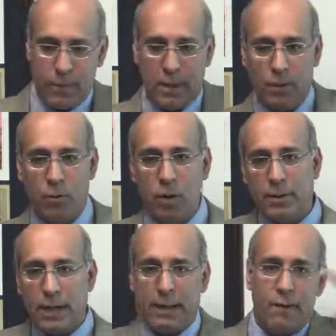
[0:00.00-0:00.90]
and you
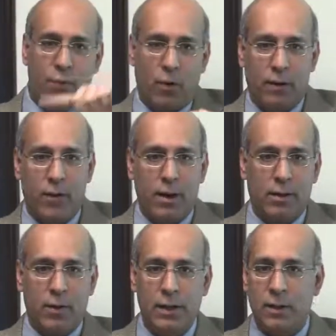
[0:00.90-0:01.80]
rotate them 45
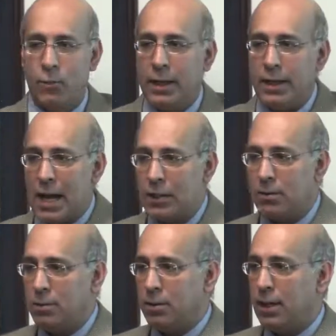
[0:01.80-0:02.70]
degrees and reattach
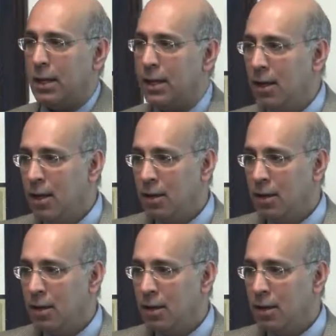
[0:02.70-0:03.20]
them to the eye